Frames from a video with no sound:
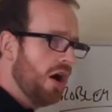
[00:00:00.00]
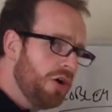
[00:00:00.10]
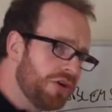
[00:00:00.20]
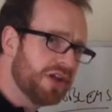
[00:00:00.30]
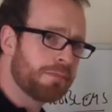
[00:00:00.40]
how
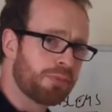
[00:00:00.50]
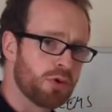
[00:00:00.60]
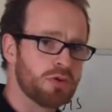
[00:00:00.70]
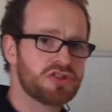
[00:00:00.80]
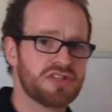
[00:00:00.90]
can he
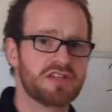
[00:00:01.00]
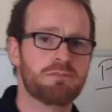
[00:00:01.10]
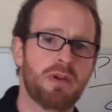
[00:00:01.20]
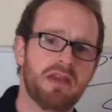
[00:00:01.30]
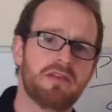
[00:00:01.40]
approach this
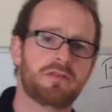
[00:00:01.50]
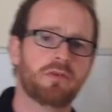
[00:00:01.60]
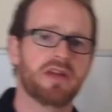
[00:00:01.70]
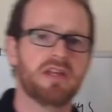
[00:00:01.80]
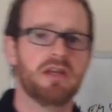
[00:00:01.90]

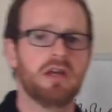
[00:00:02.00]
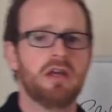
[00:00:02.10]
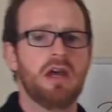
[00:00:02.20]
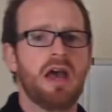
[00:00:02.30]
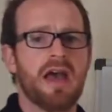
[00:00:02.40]
P3
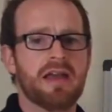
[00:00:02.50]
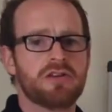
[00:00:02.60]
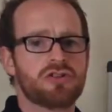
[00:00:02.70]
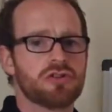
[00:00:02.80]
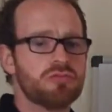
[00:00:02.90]

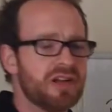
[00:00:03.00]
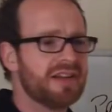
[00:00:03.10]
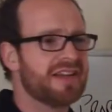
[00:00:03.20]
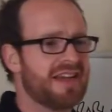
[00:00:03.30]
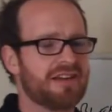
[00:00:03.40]
to really
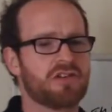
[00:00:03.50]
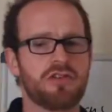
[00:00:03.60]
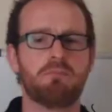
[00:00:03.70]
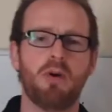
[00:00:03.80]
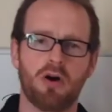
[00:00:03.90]
get to the
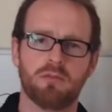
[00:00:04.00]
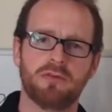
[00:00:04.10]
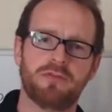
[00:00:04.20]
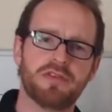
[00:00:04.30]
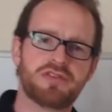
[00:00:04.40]
bottom
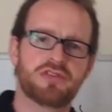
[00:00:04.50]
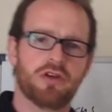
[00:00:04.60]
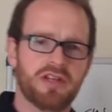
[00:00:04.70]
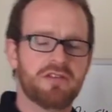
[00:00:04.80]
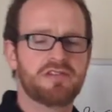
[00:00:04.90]
of the
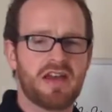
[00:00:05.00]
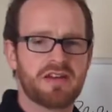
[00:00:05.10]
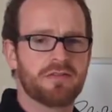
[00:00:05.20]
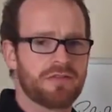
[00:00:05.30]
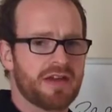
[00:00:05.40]
study side
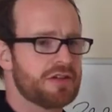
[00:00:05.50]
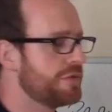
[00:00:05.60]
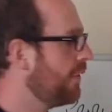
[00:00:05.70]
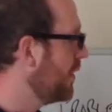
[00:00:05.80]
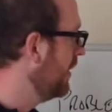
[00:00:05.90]
of things
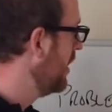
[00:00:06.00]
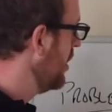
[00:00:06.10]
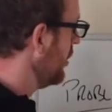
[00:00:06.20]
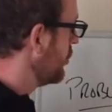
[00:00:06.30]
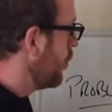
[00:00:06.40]
for it?
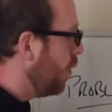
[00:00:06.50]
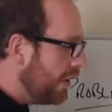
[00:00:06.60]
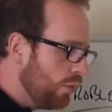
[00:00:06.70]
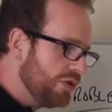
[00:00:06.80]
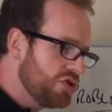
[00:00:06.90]
So what I
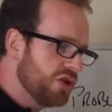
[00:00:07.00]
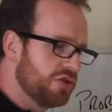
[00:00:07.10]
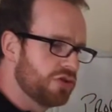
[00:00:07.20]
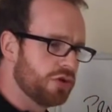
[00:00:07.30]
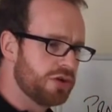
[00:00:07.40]
want you to
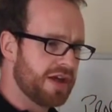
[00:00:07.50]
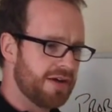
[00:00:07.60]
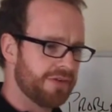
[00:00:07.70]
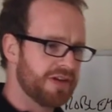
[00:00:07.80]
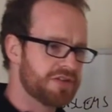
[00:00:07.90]
do,
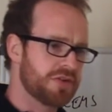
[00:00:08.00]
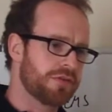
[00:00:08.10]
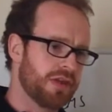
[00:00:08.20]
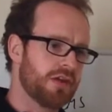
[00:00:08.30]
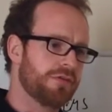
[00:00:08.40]
Kevin, is to
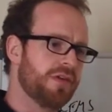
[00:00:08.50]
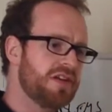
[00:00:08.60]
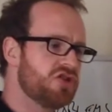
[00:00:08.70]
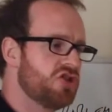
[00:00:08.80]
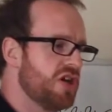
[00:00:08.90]
think of
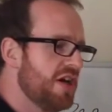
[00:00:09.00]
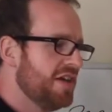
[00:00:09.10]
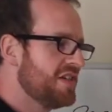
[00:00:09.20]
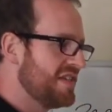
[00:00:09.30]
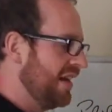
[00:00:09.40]
each
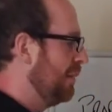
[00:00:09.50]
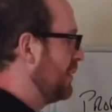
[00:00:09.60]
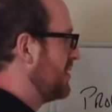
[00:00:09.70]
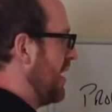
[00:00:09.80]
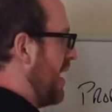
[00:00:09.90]

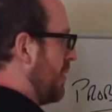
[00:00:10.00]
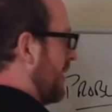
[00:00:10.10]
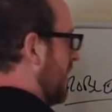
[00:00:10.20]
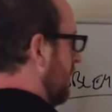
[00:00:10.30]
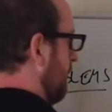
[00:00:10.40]
syllabus
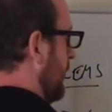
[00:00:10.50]
area,